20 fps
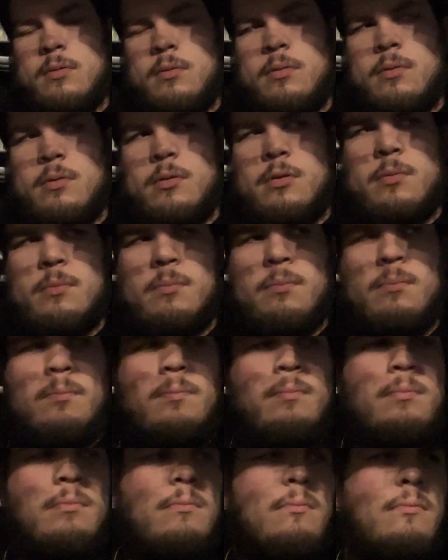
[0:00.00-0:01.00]
I
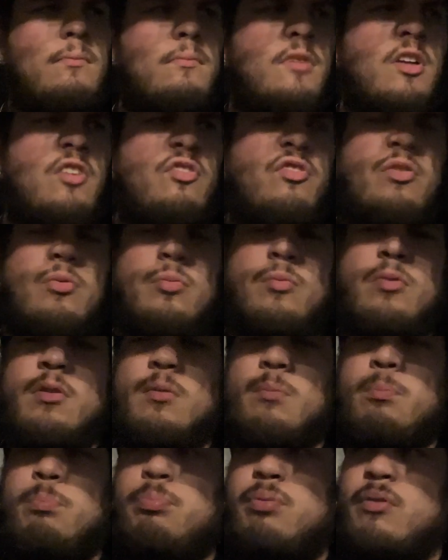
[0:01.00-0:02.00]
just want to
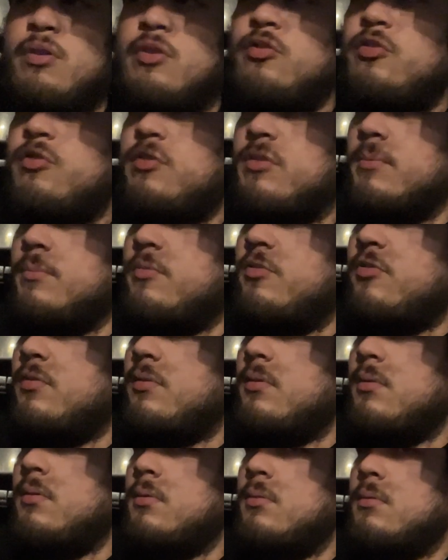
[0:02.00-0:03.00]
punch some
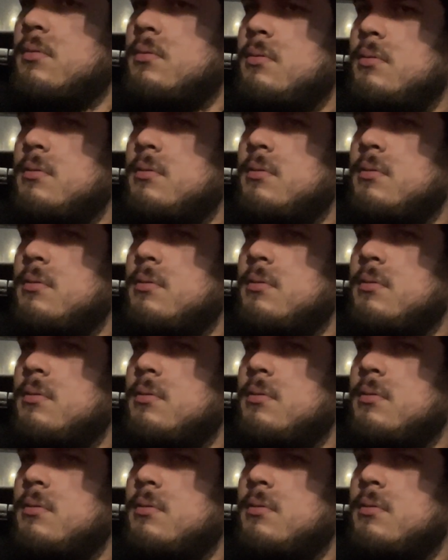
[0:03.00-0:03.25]
shit, you know?